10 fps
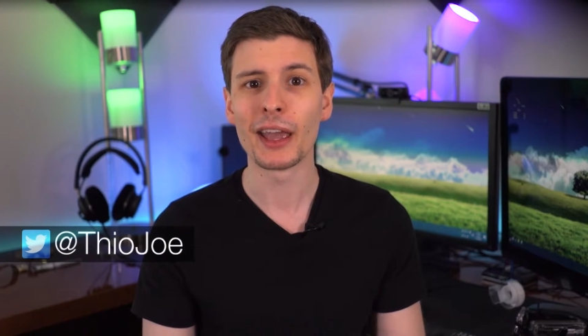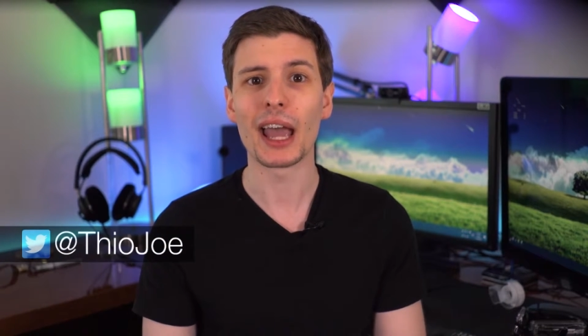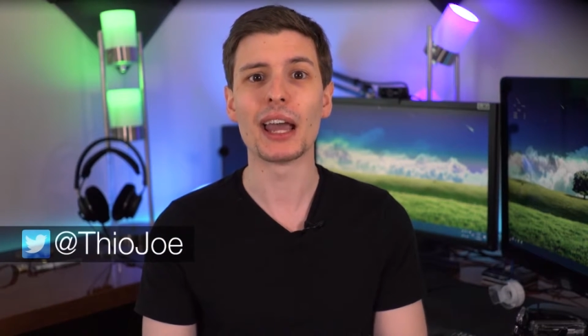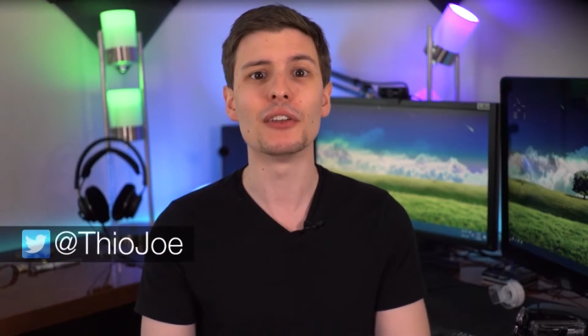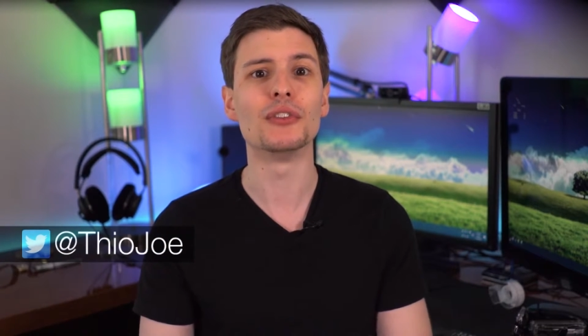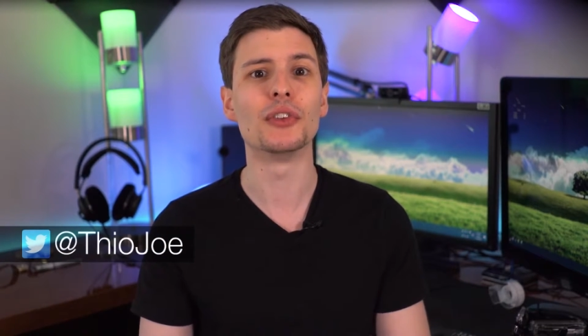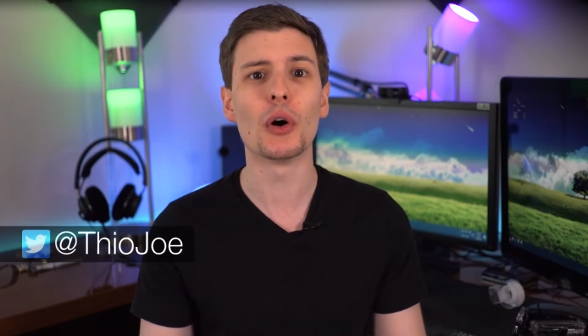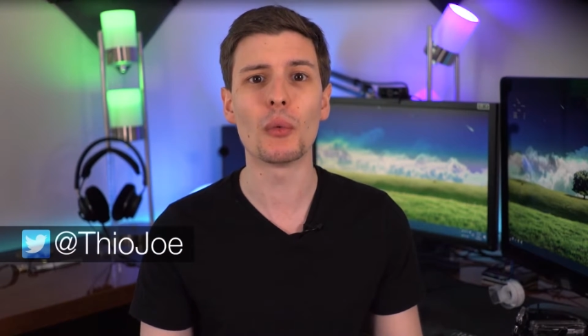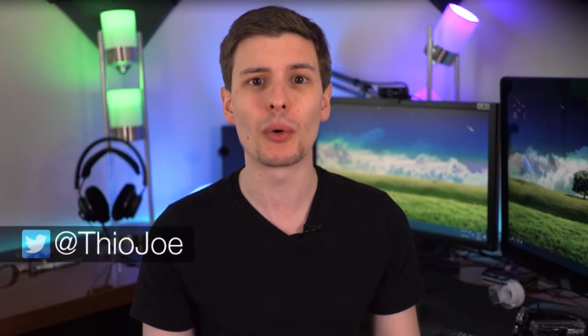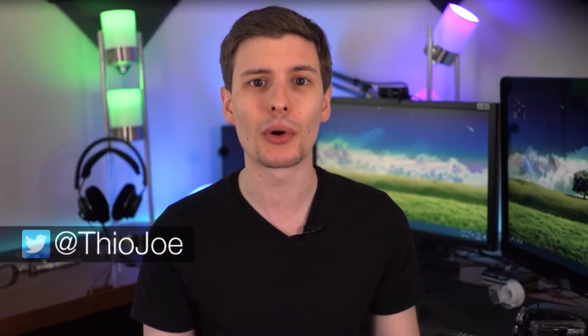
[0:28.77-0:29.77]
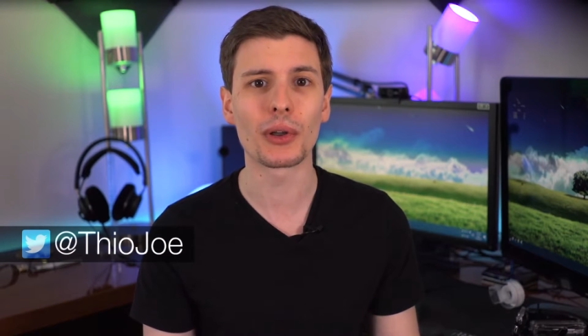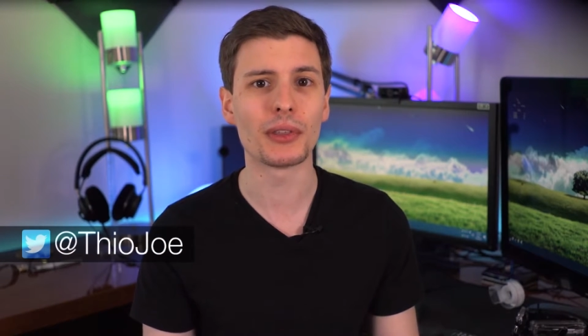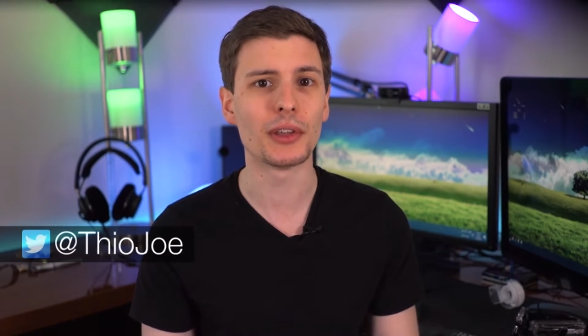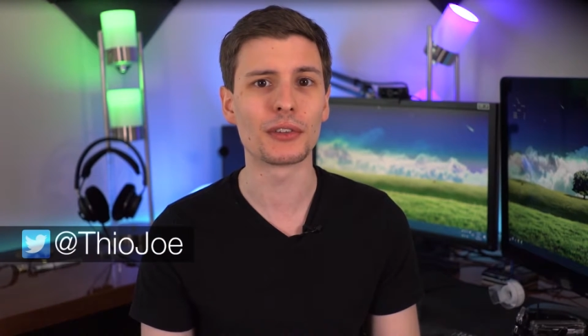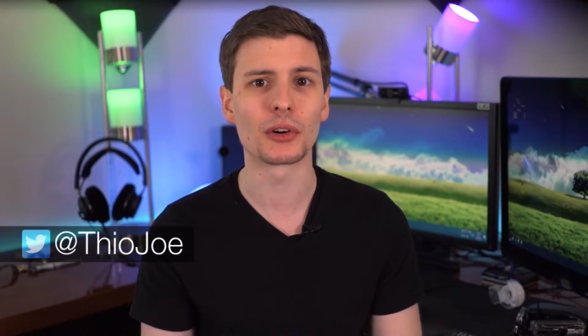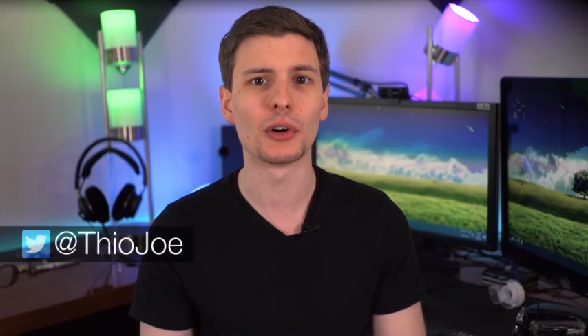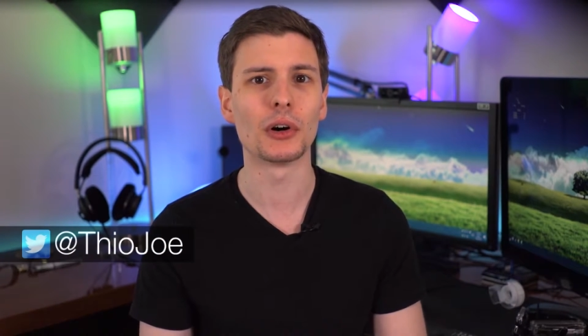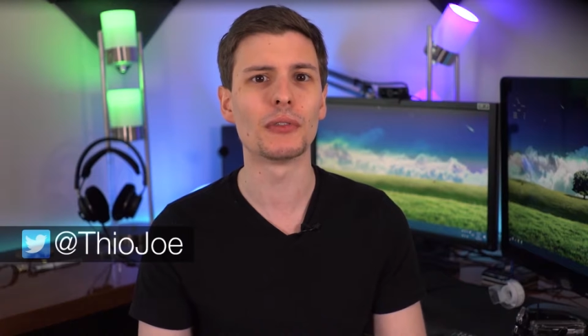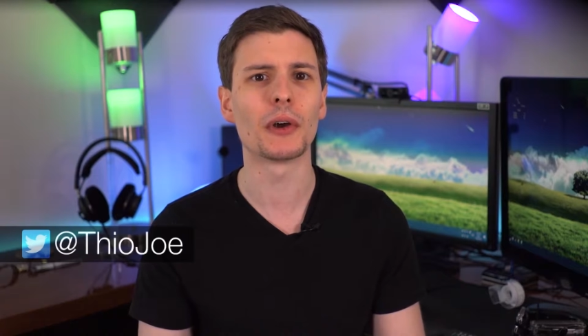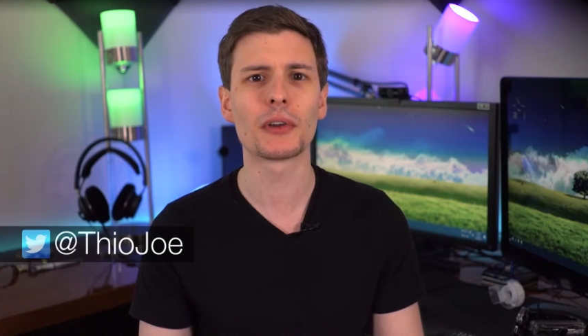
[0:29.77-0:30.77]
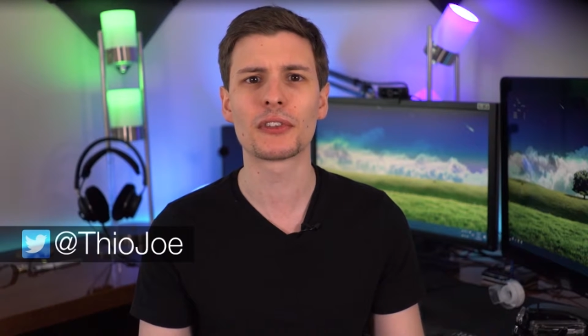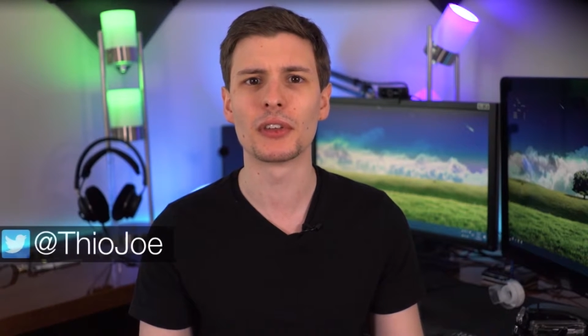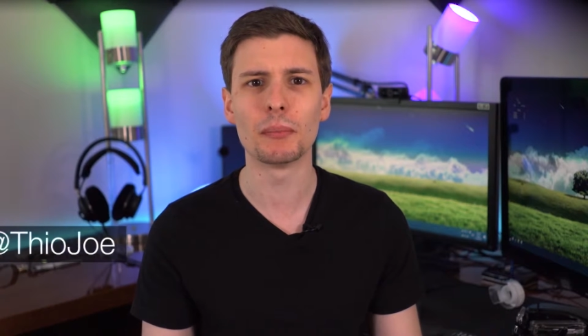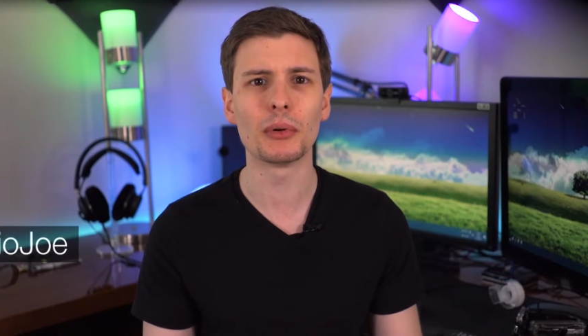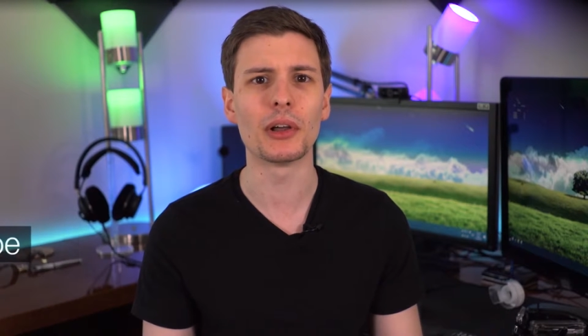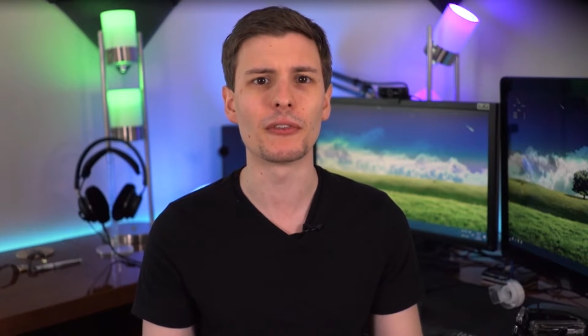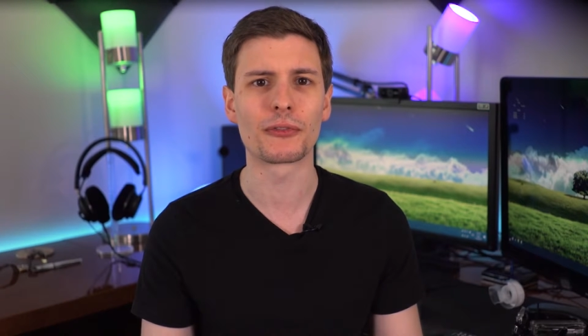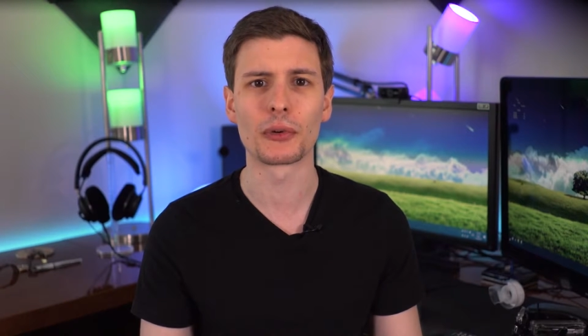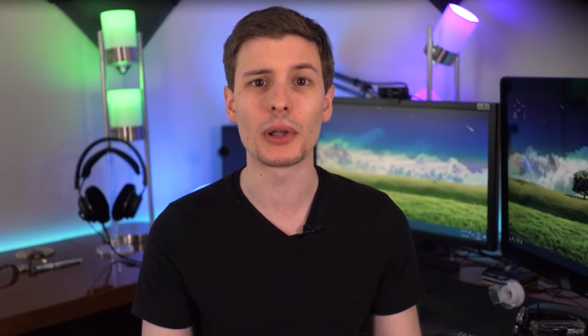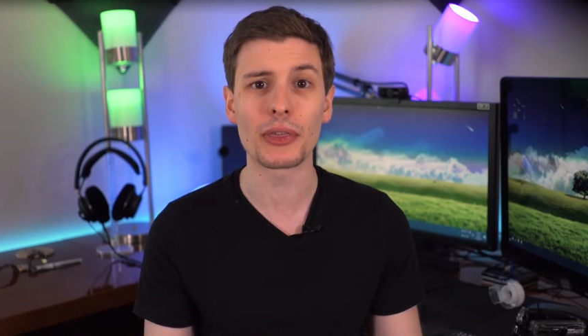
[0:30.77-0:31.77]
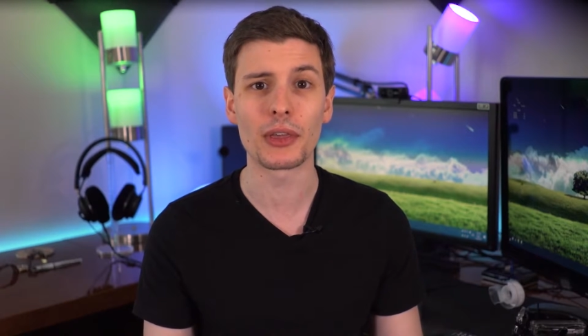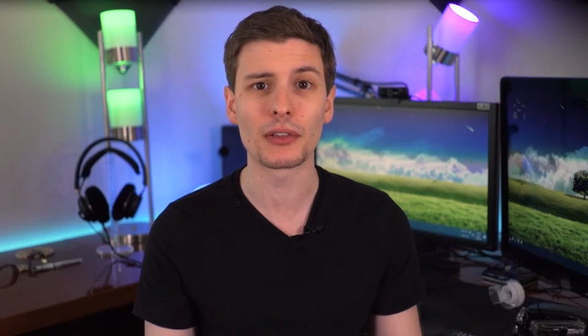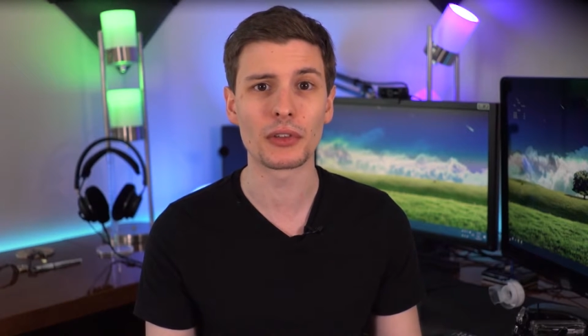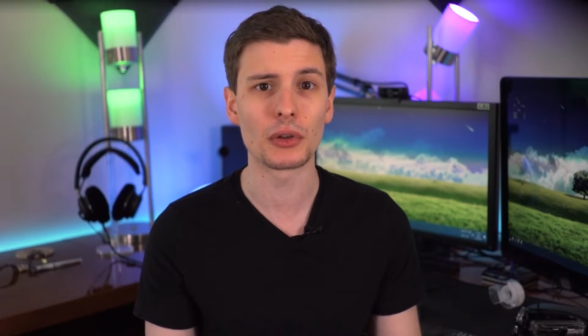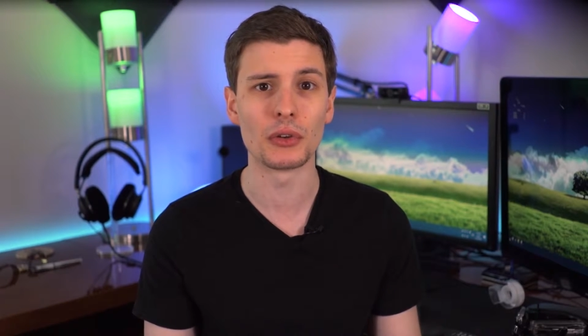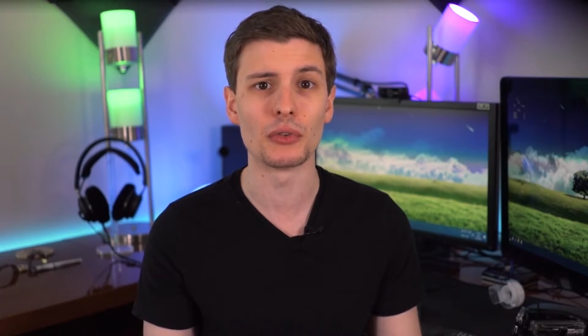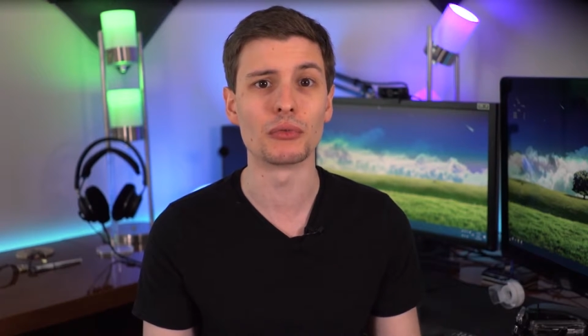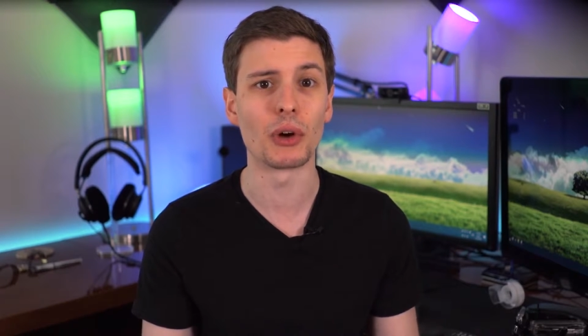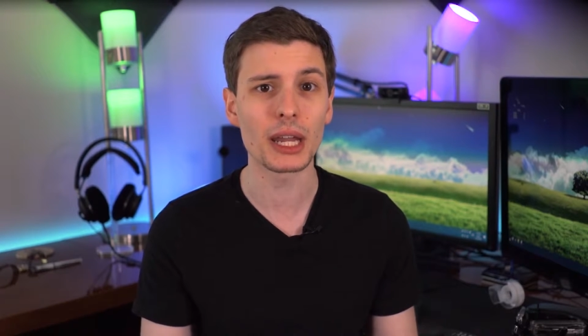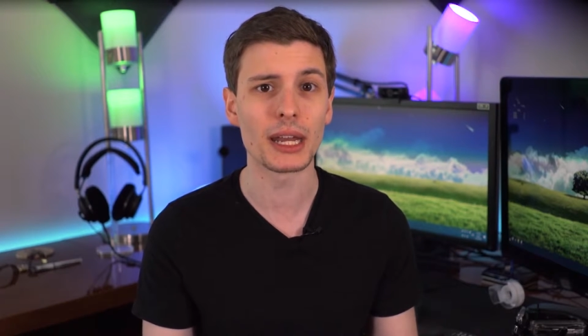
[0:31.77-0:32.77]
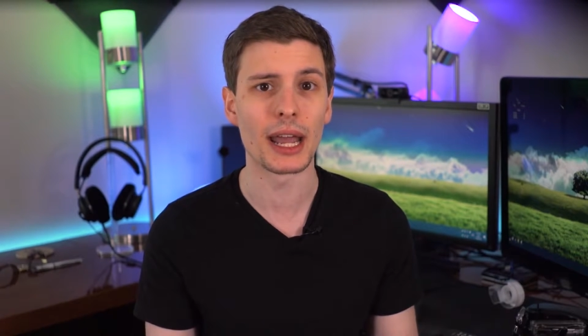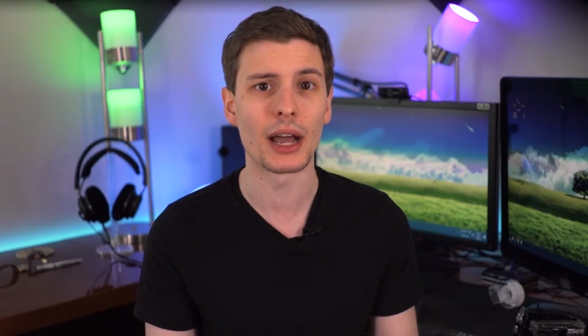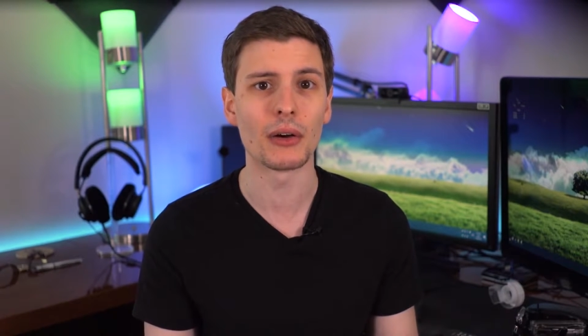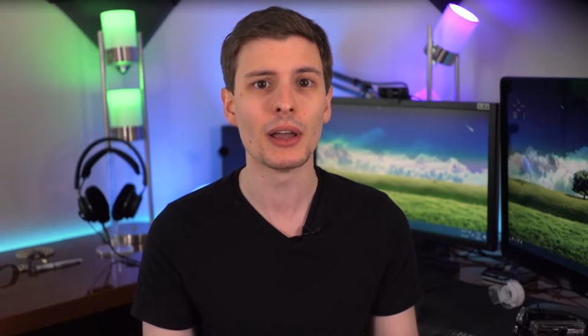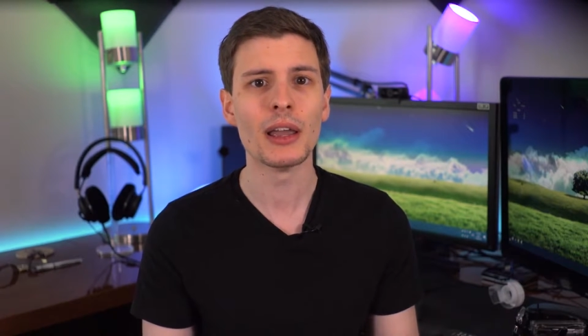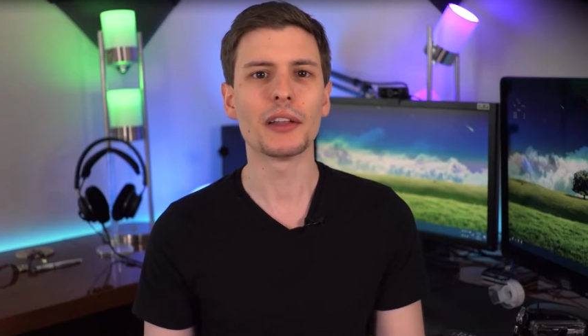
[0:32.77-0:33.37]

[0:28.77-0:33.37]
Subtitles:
And don't worry, these are all very simple and free things that you can do right now.